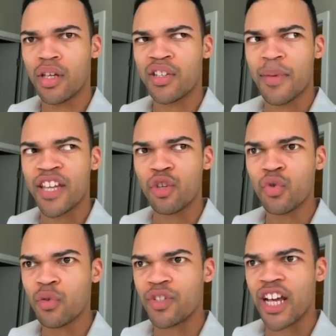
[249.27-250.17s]
It's my
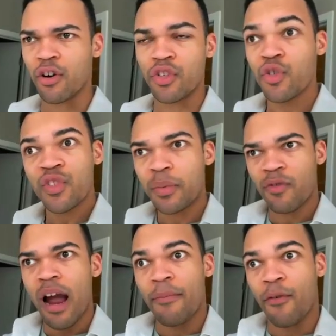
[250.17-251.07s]
YouTube channel. You
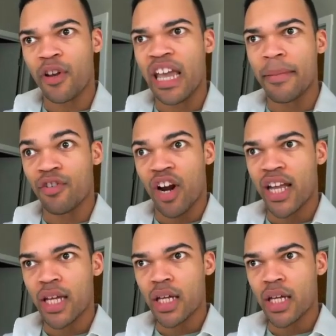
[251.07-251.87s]
subscribed before you came in, right?